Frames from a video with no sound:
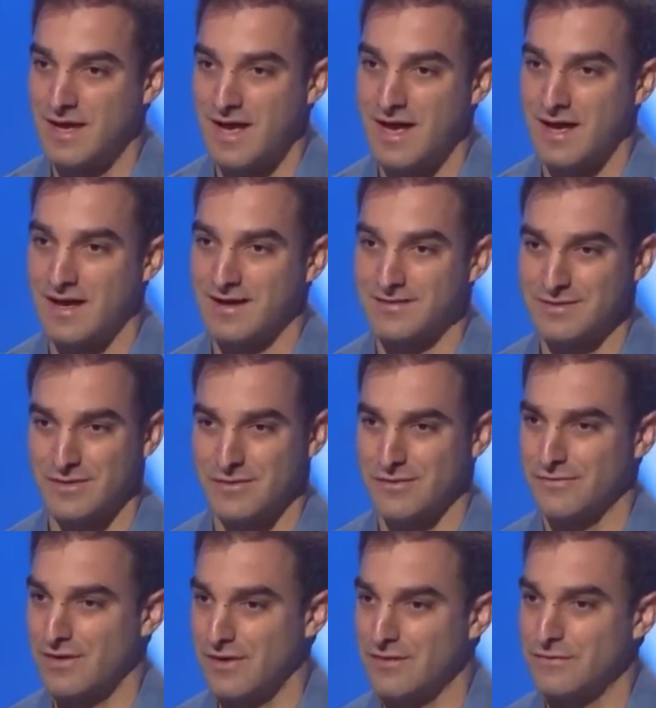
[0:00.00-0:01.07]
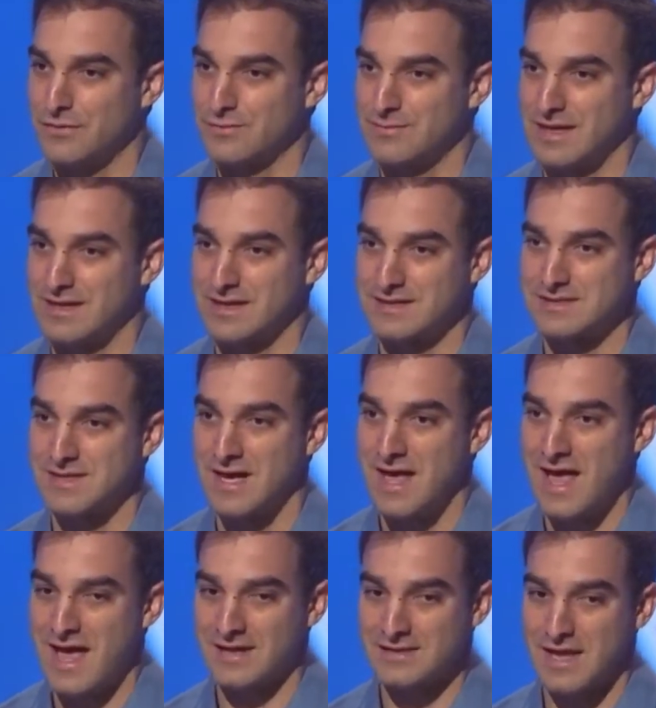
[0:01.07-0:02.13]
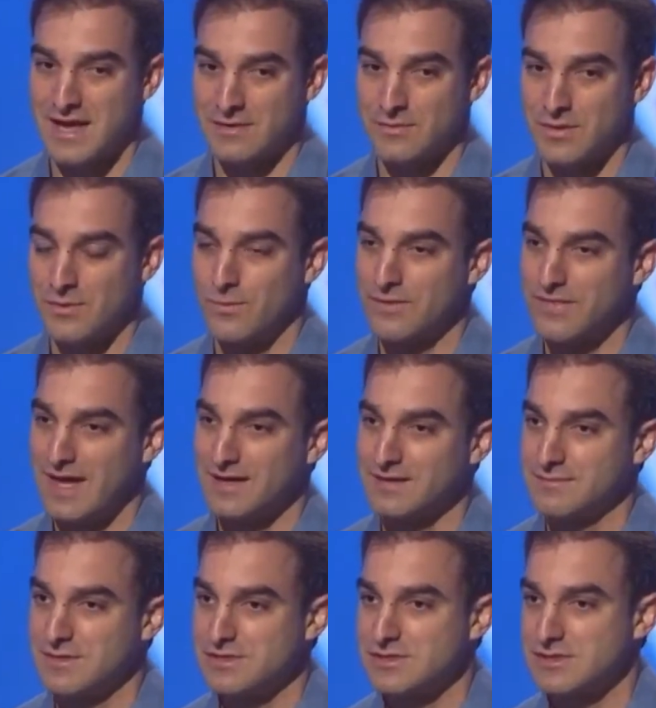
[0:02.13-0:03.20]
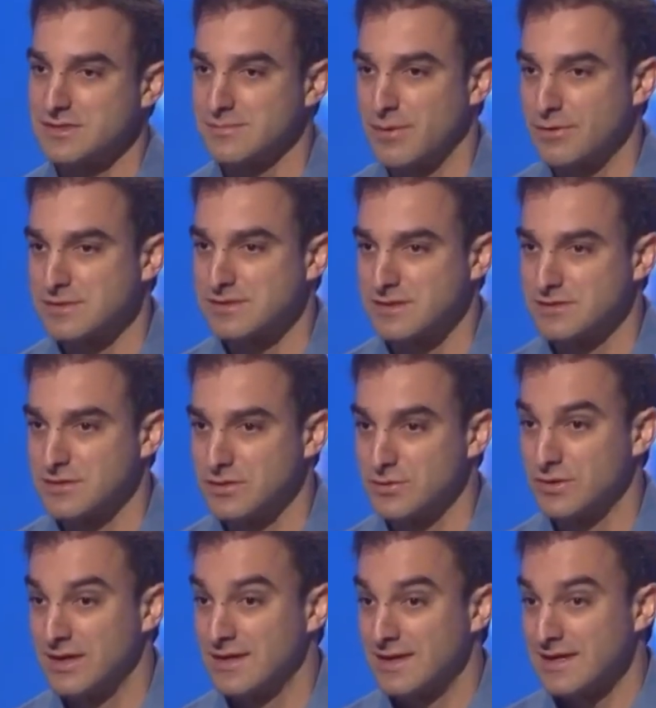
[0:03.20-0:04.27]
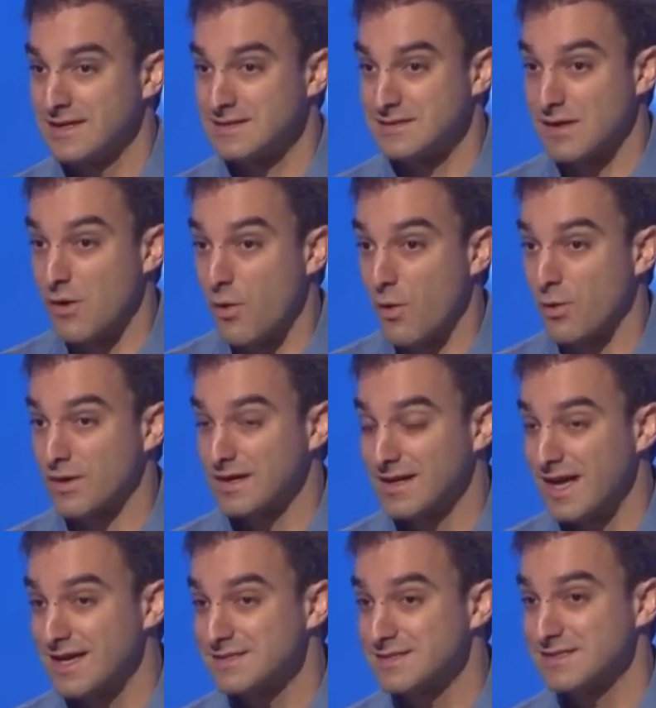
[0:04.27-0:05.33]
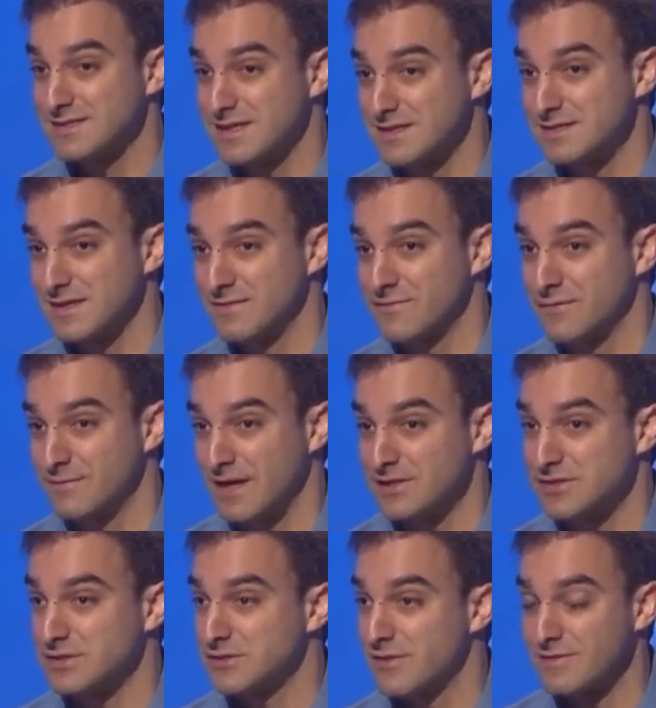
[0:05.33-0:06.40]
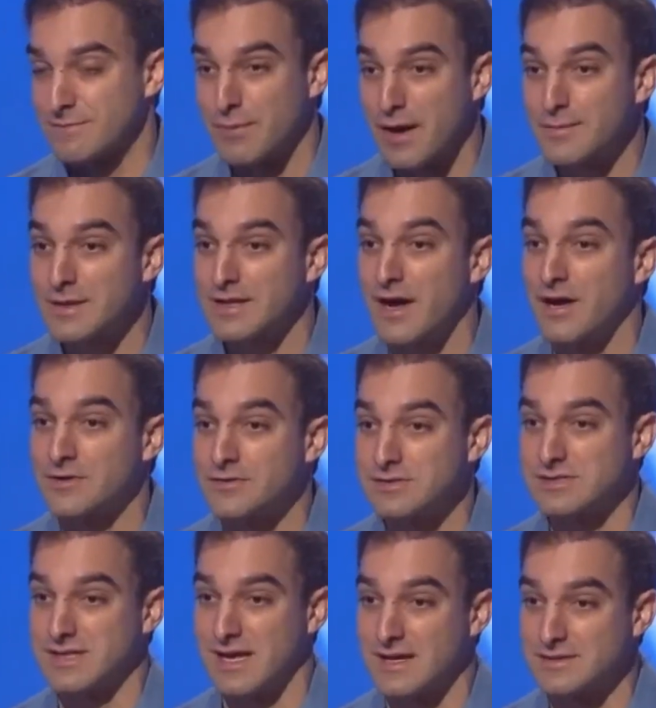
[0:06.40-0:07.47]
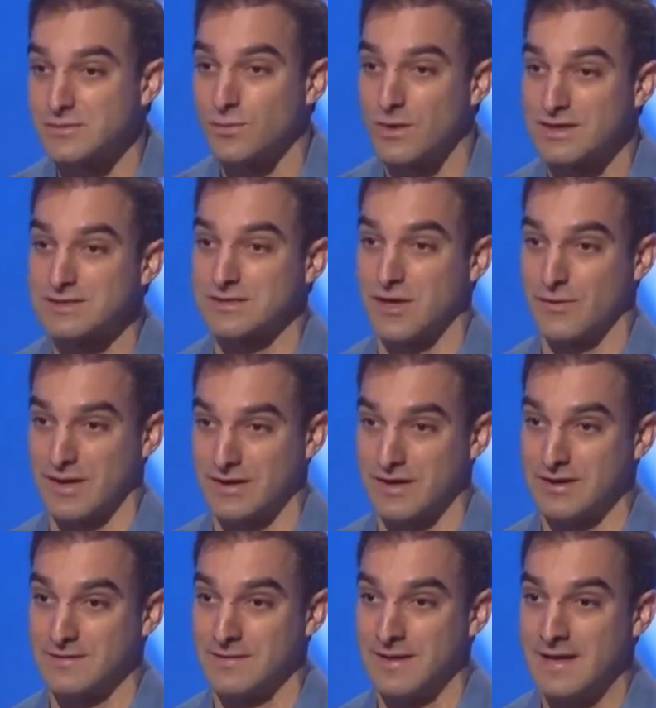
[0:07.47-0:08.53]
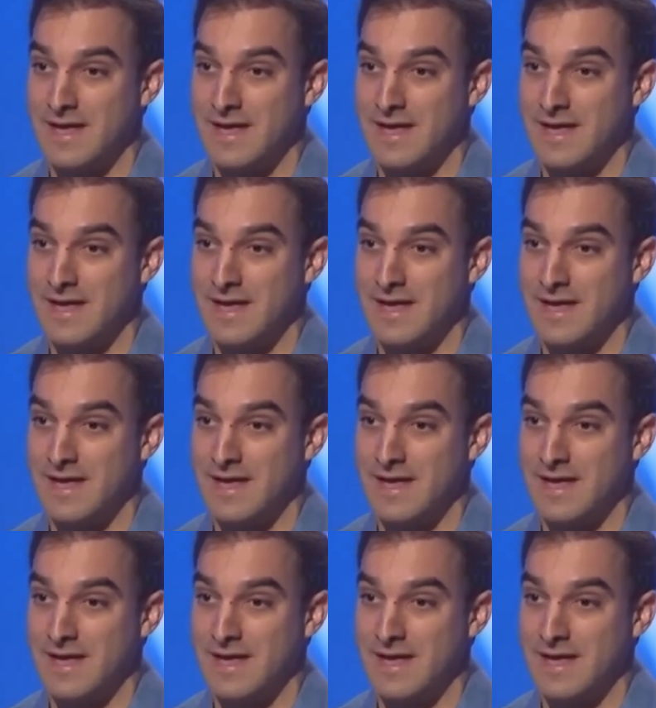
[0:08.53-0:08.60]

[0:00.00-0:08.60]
There are very few meetings. And what that commission's supposed to do is organize the city's information so that the public understands what is going on.